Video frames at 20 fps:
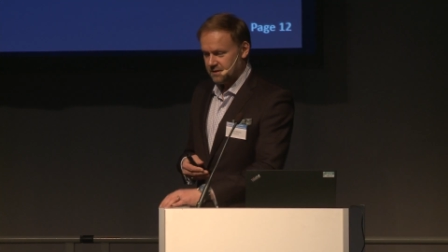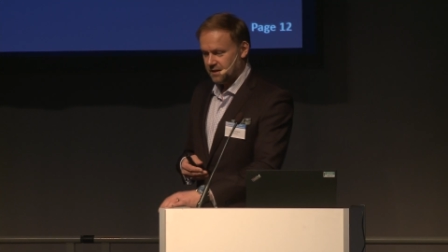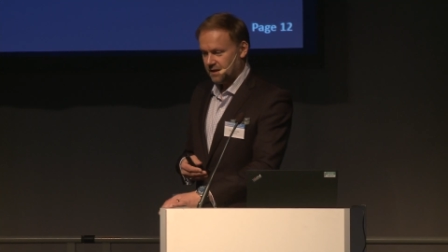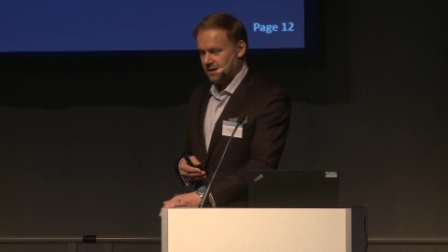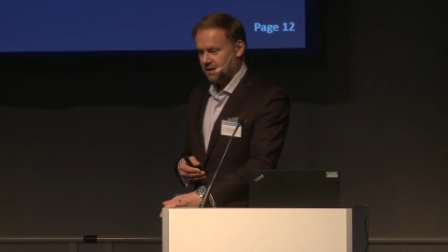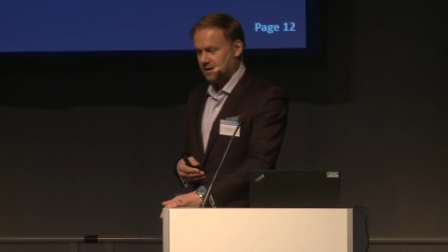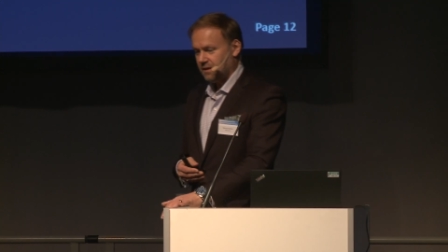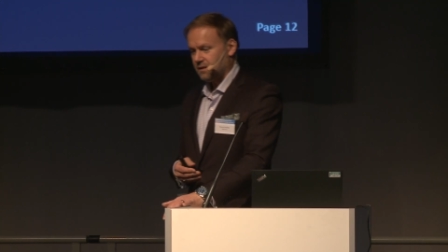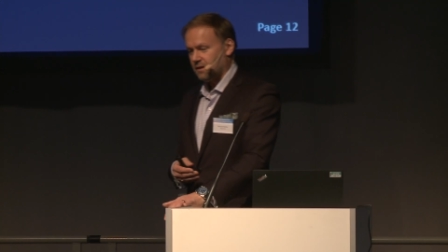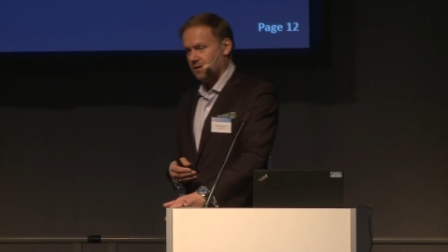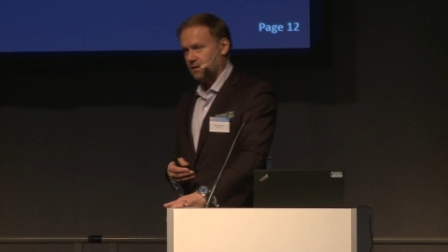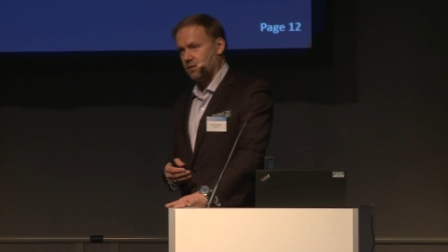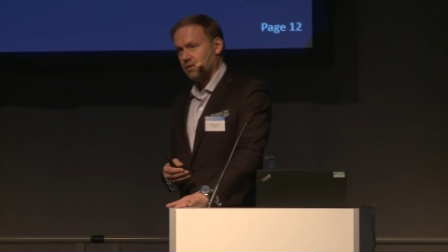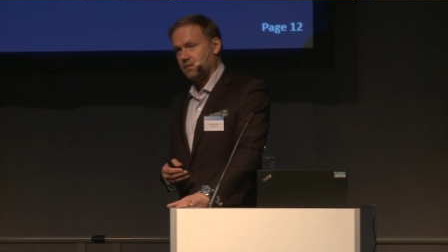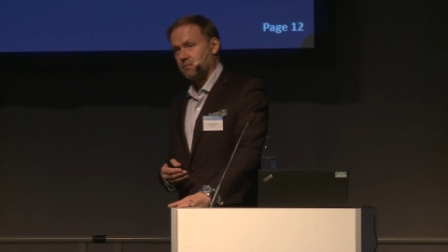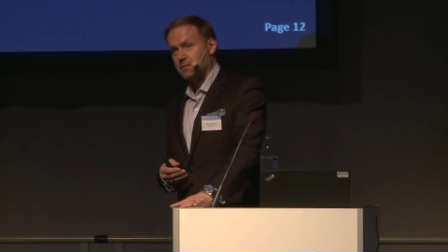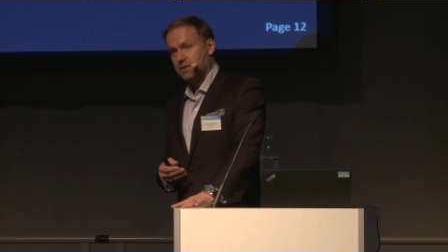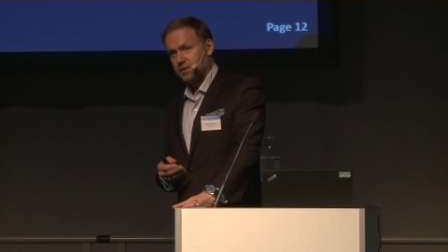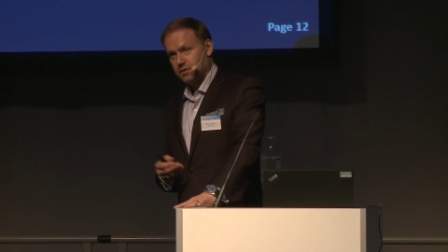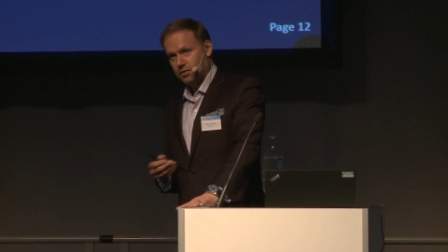take in a lot
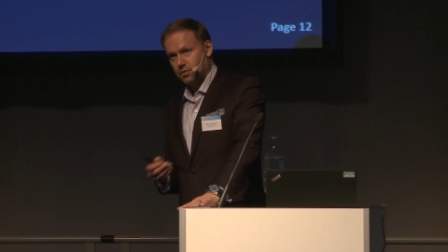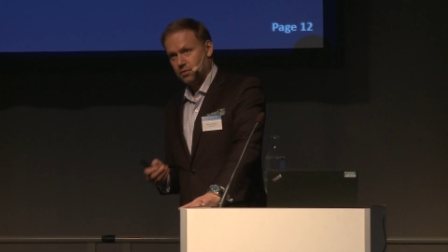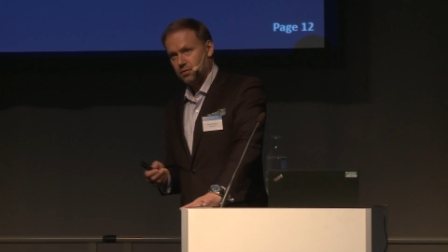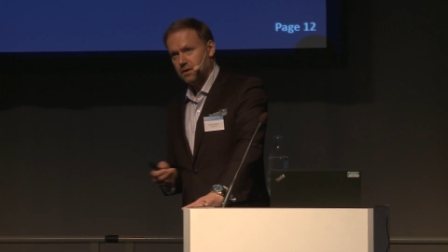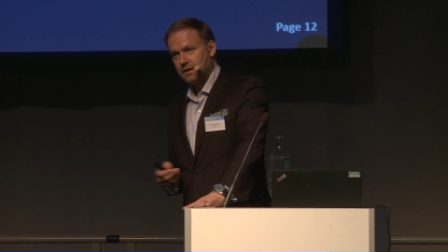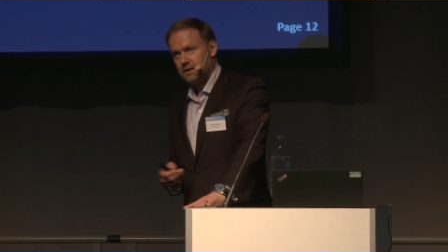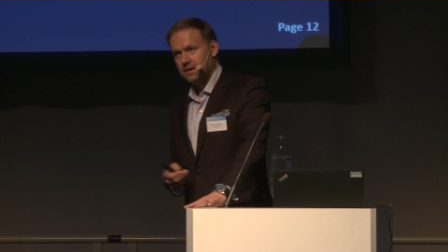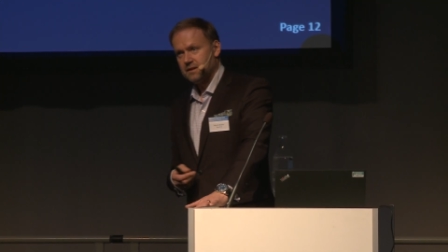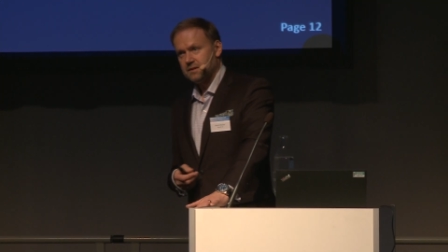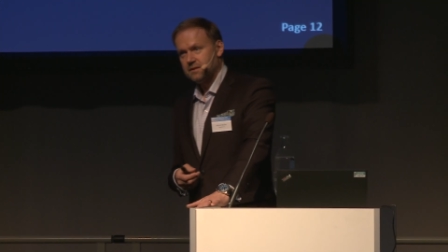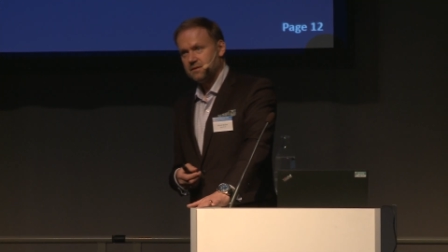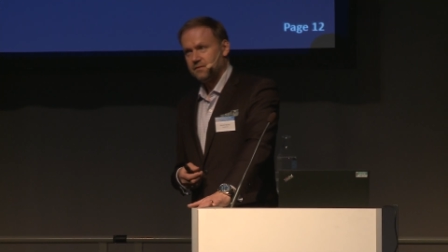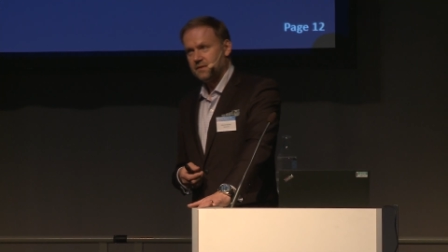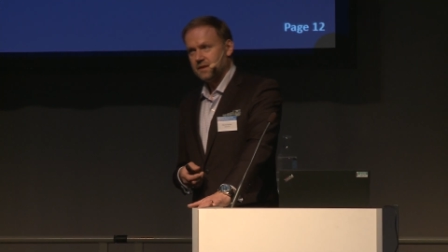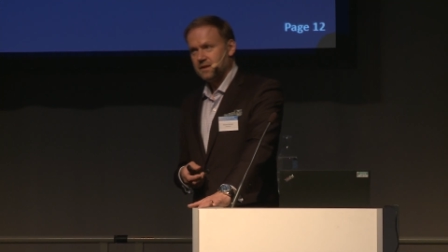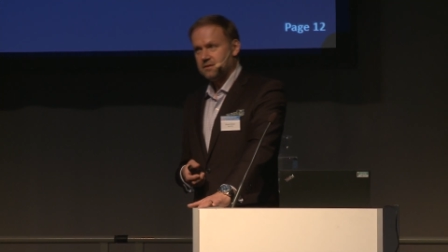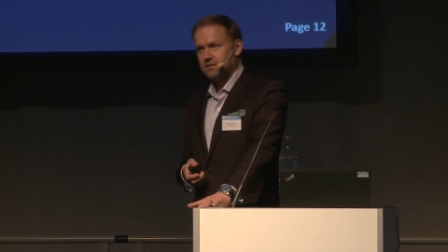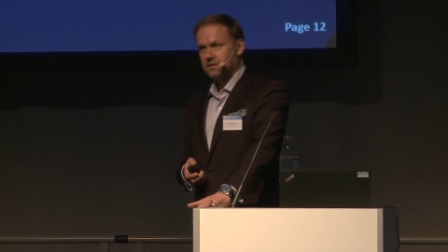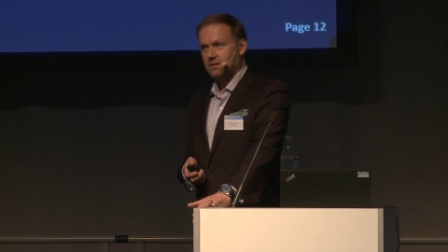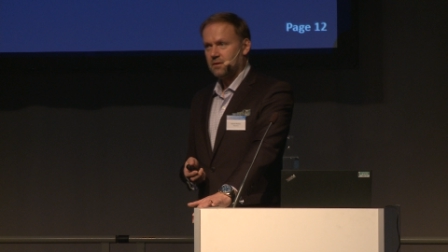of manure as
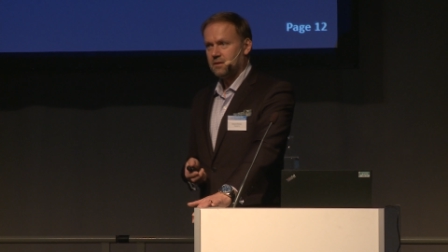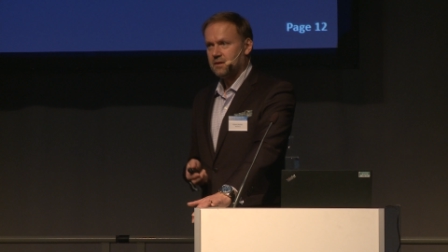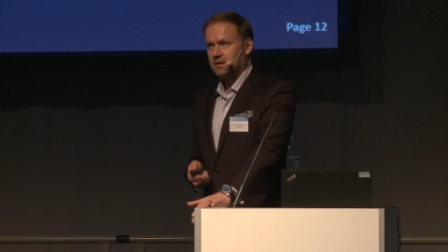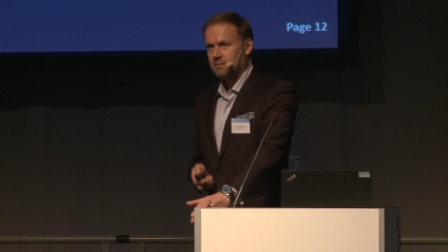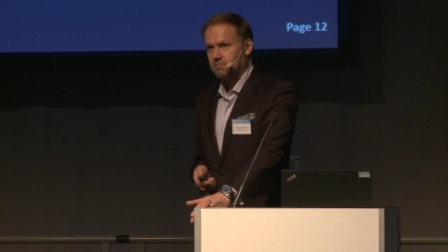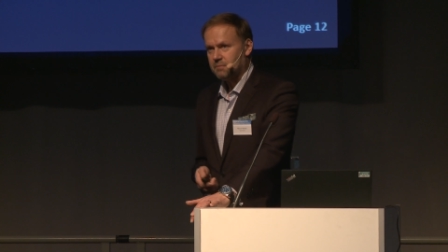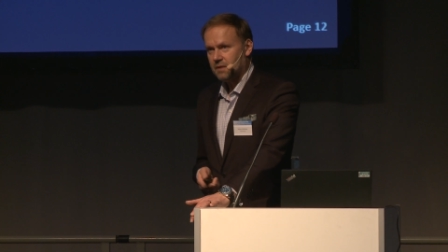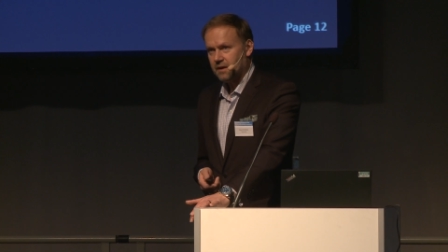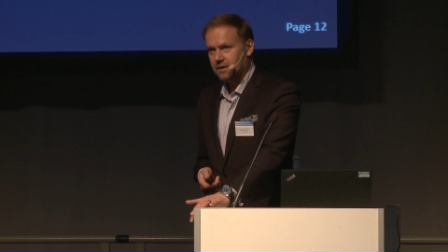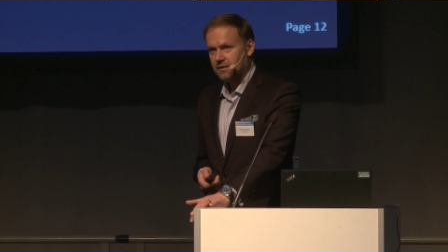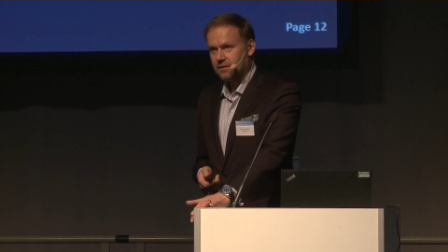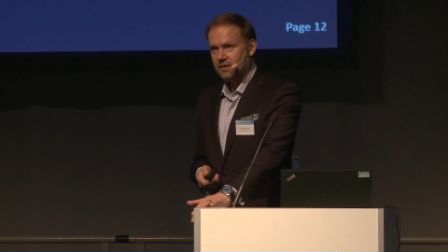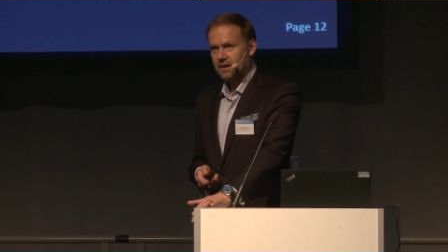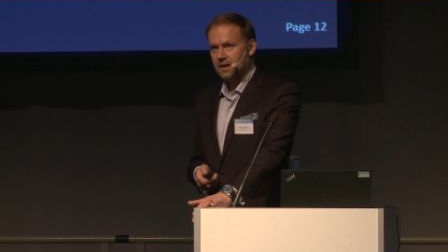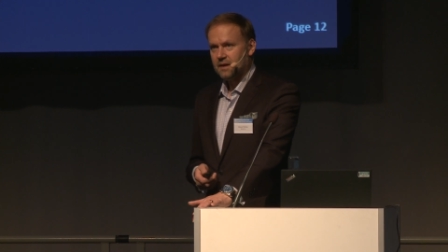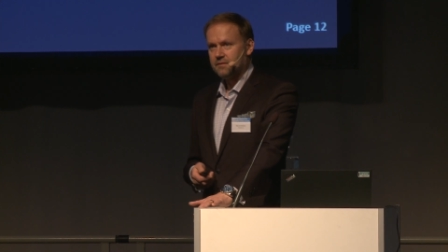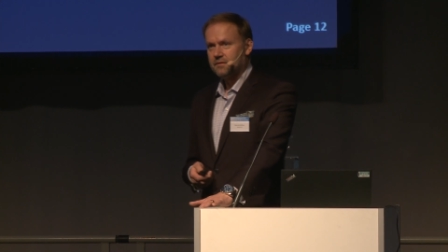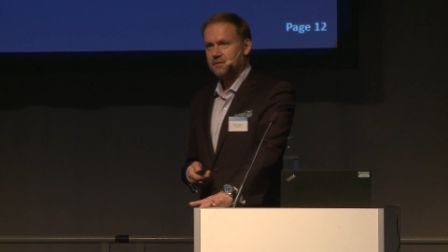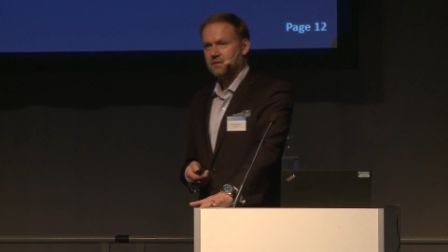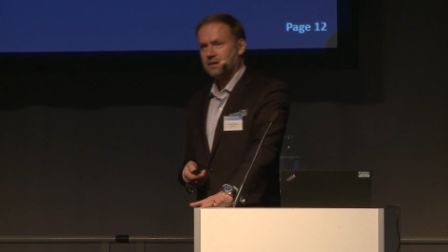feedstock at
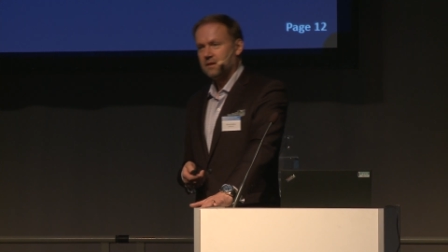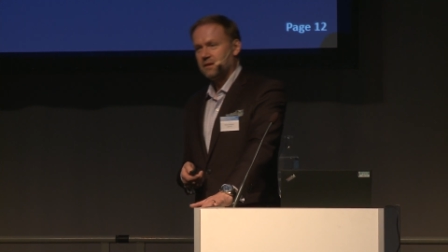Biokraft,